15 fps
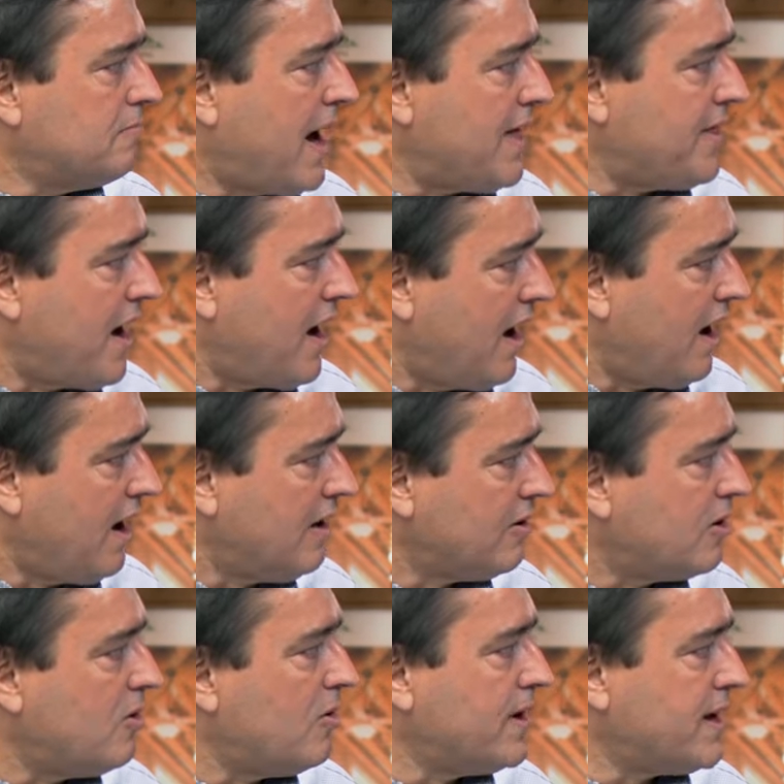by the
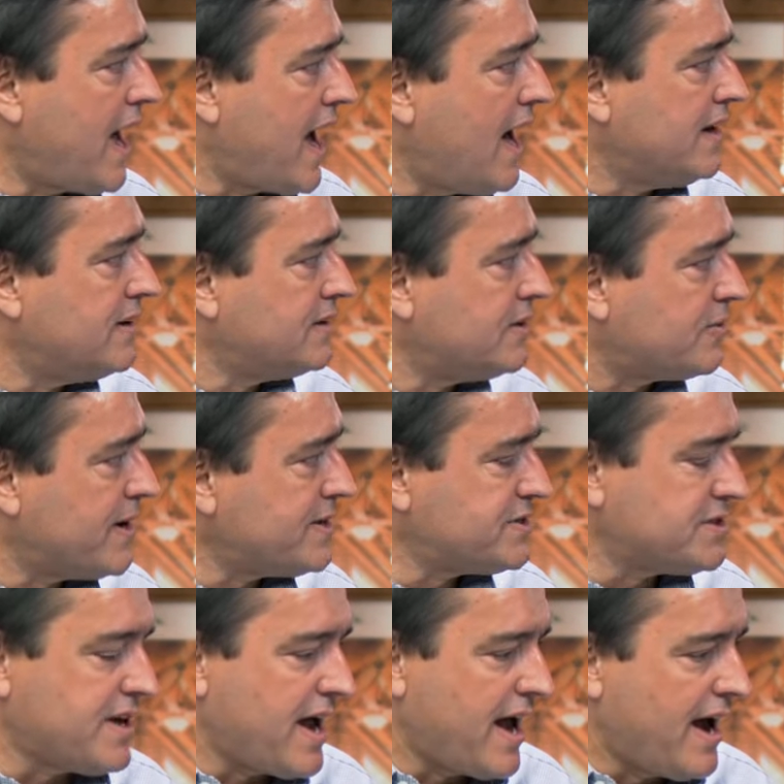hall going out and the
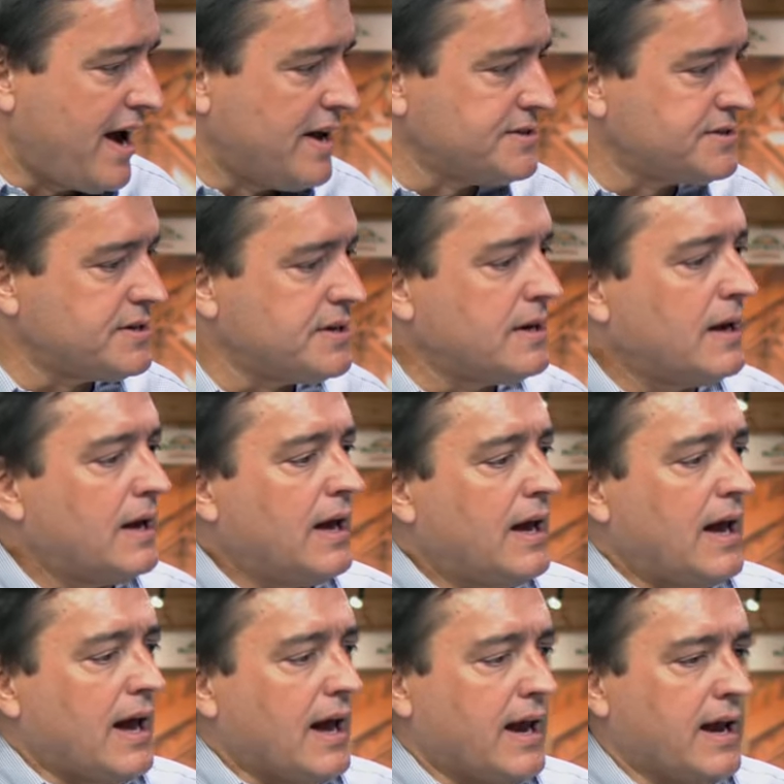rest of the house.
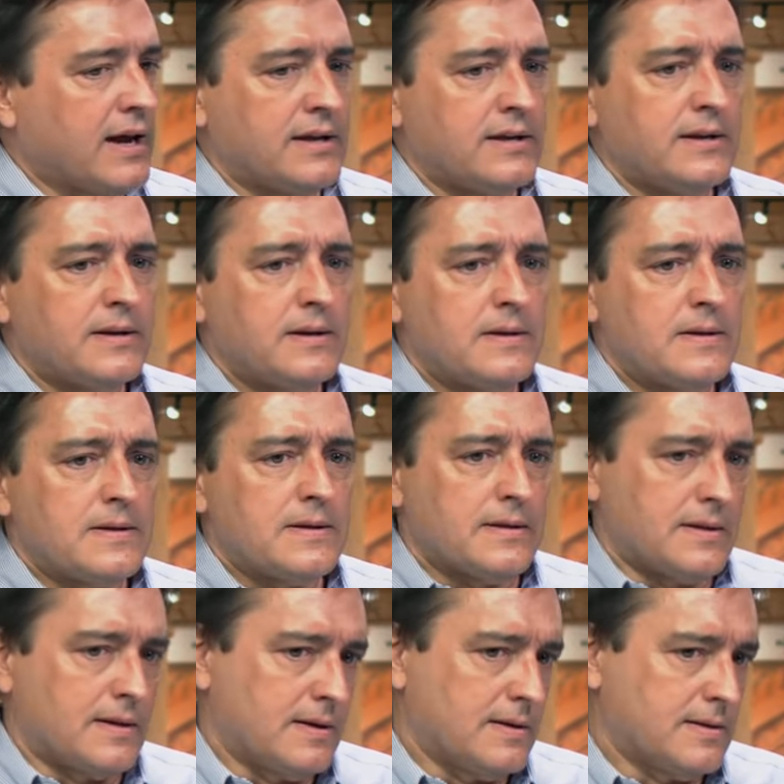And
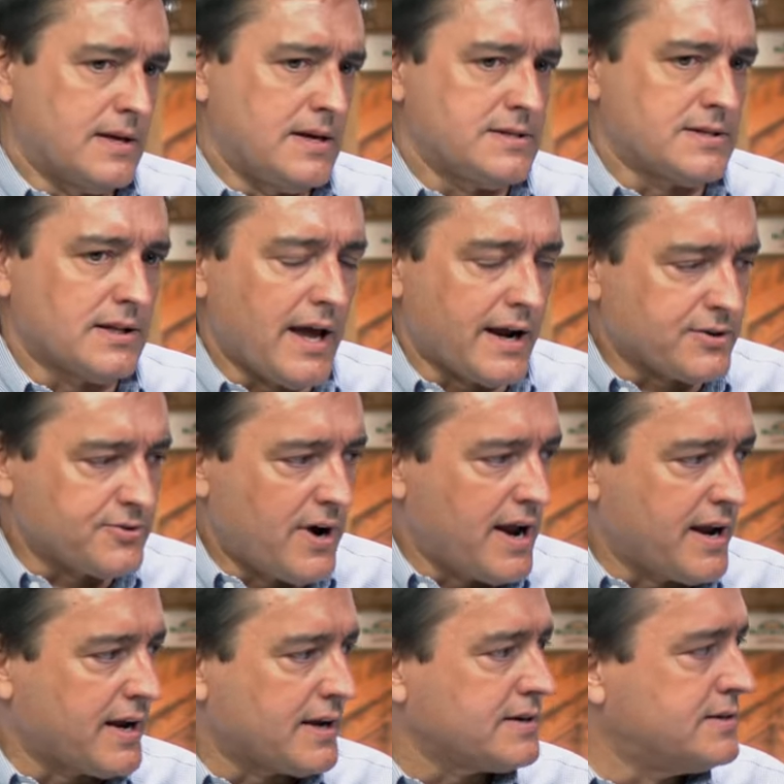these
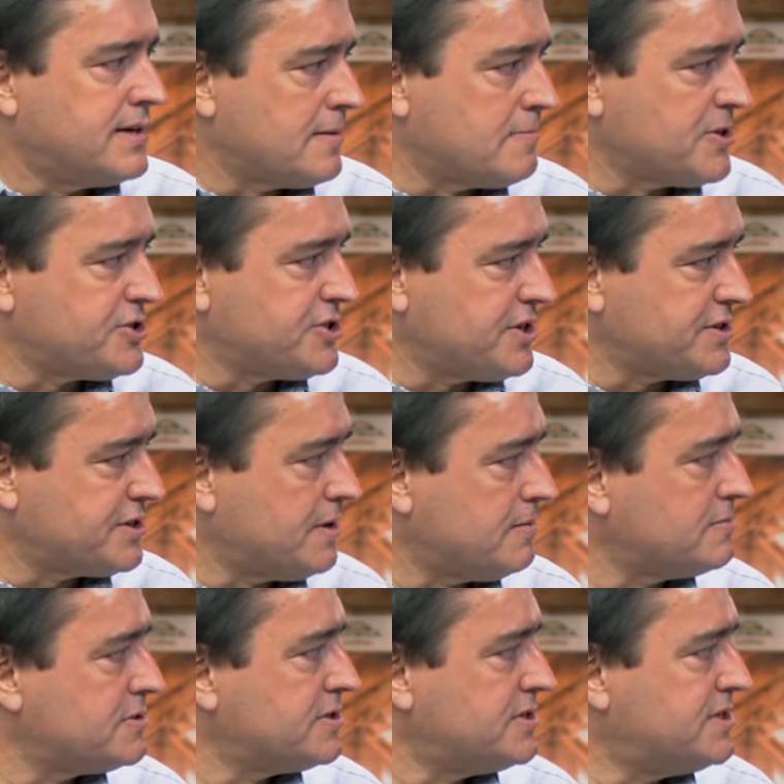electronic dimmer
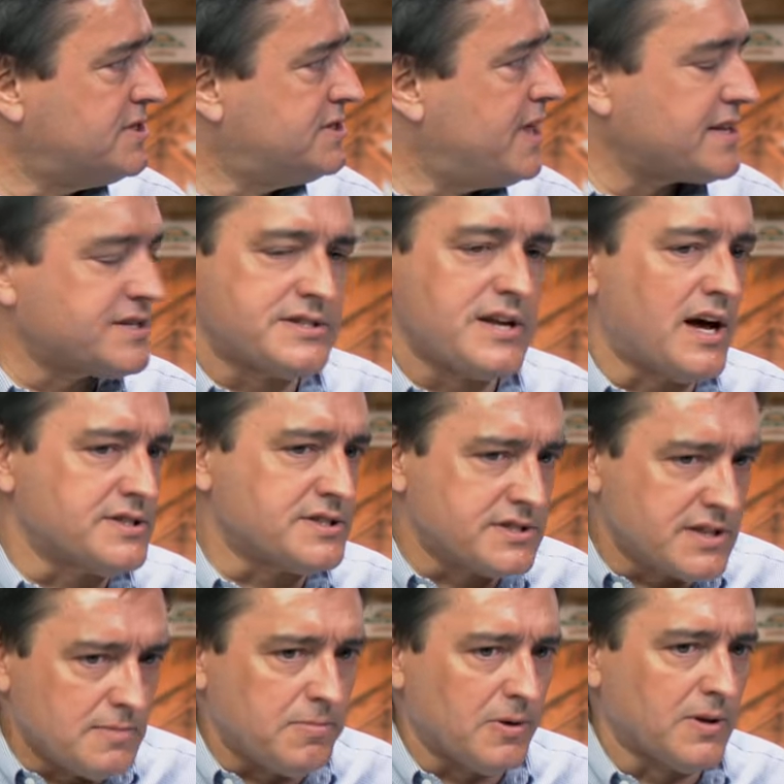systems, that's not
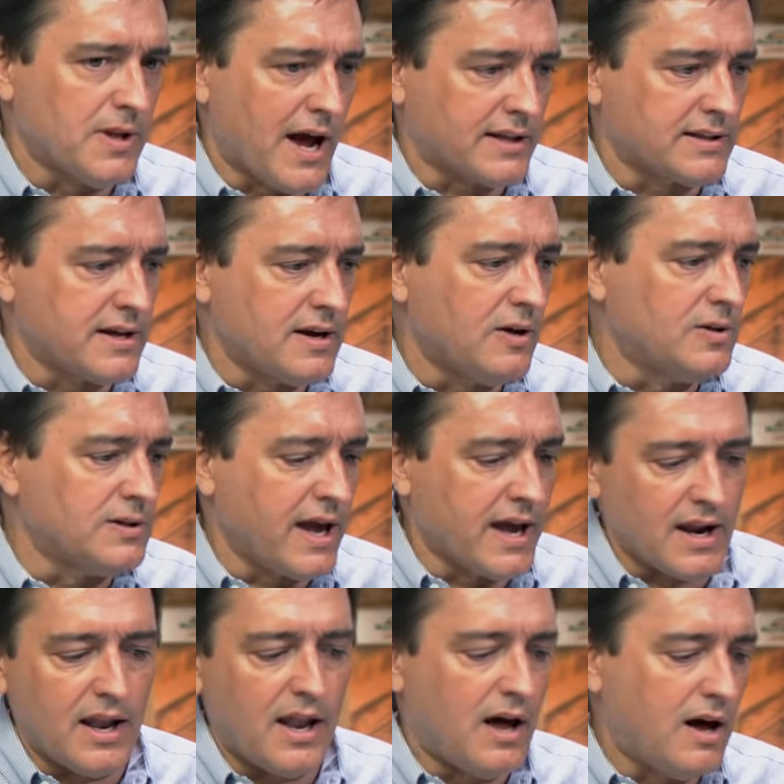simple like the old
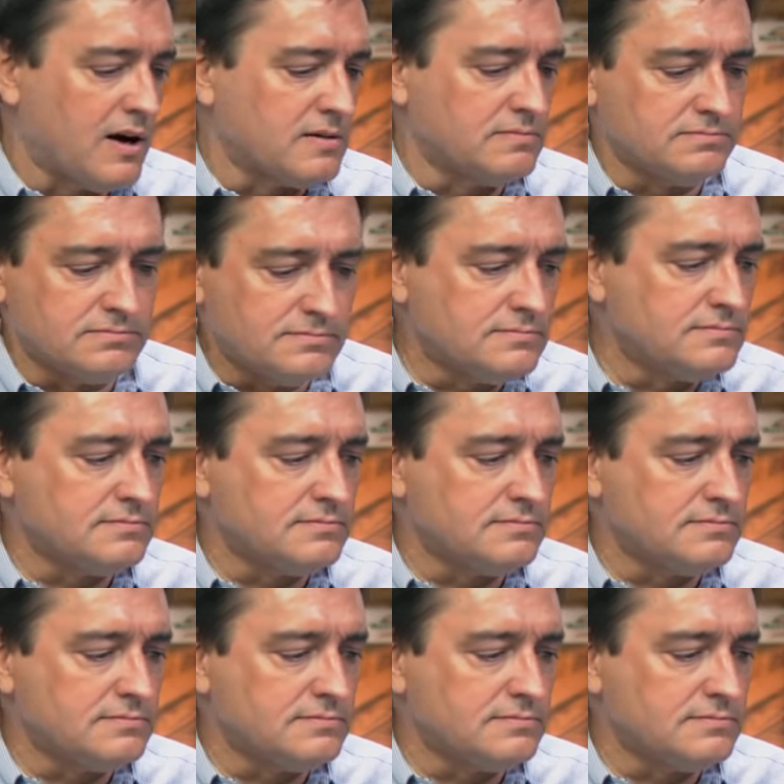analog